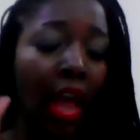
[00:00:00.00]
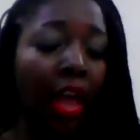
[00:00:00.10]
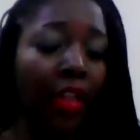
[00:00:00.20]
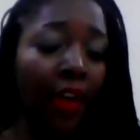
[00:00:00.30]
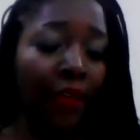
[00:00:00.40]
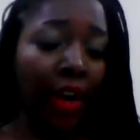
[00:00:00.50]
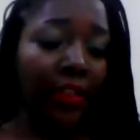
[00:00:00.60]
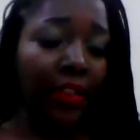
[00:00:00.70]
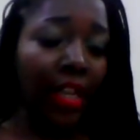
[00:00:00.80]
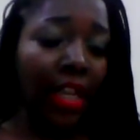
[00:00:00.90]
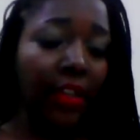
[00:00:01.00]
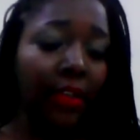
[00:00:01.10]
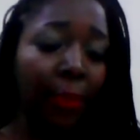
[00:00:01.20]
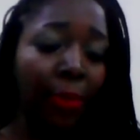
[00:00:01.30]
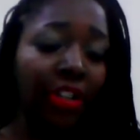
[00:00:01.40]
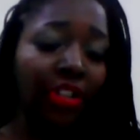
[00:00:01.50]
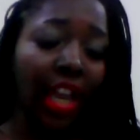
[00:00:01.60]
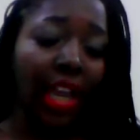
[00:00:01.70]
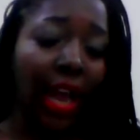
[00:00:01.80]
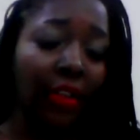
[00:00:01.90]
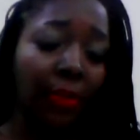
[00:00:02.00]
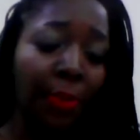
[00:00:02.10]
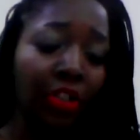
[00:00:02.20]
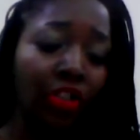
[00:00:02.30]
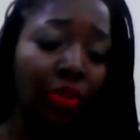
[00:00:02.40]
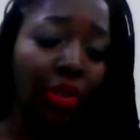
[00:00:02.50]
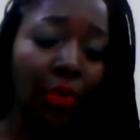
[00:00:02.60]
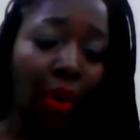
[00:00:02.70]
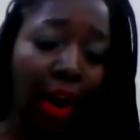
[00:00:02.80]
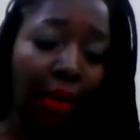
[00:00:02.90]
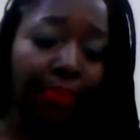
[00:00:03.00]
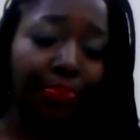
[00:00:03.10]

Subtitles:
The first thing is appreciate how special you are.